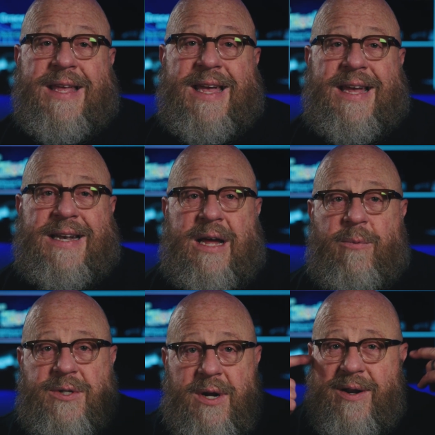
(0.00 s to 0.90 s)
and
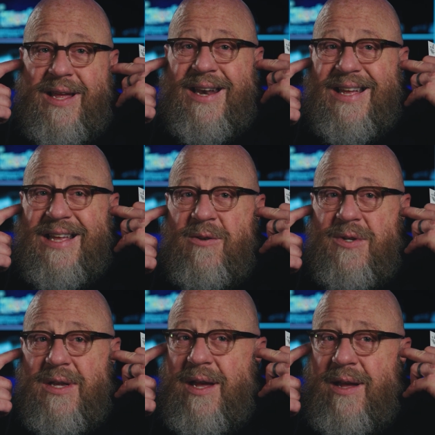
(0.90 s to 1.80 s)
we started
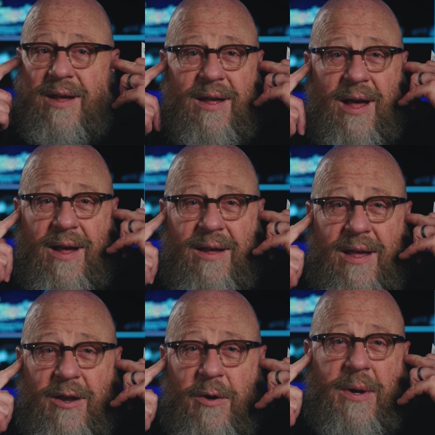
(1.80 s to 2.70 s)
using
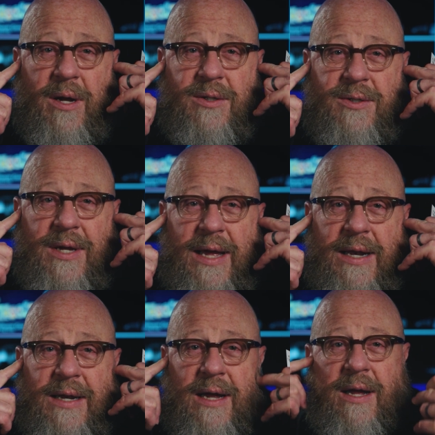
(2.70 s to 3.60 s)
earbuds
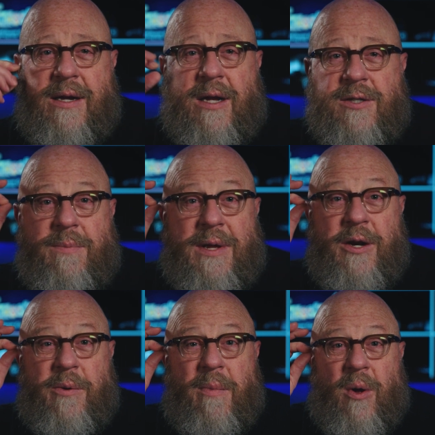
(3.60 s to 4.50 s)
and custom
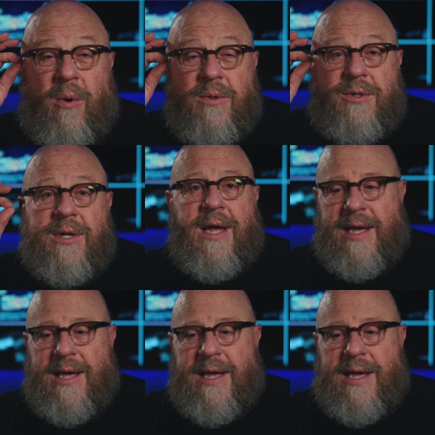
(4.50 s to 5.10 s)
ear molds,